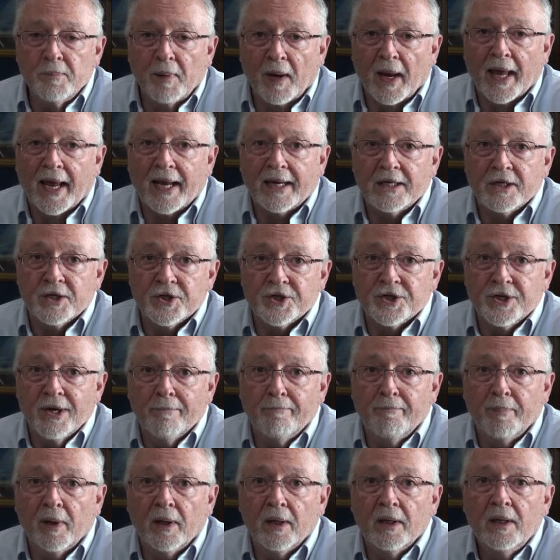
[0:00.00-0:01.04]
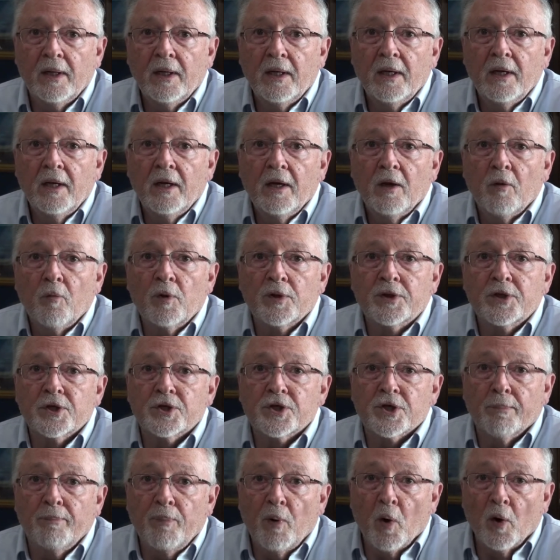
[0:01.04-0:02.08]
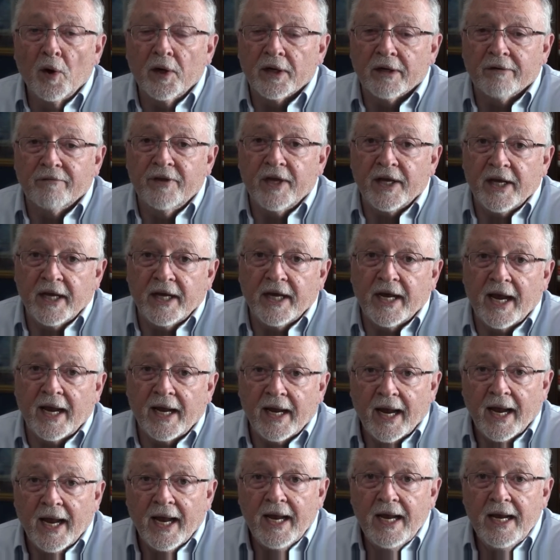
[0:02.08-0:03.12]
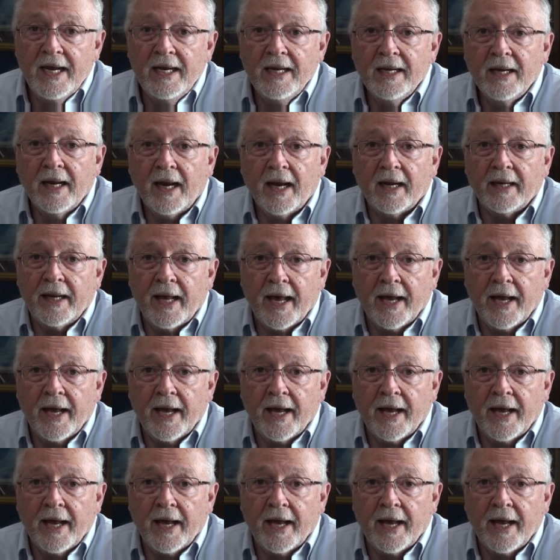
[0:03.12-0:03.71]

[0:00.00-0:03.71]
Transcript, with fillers: plan is simple with the support of the EAA and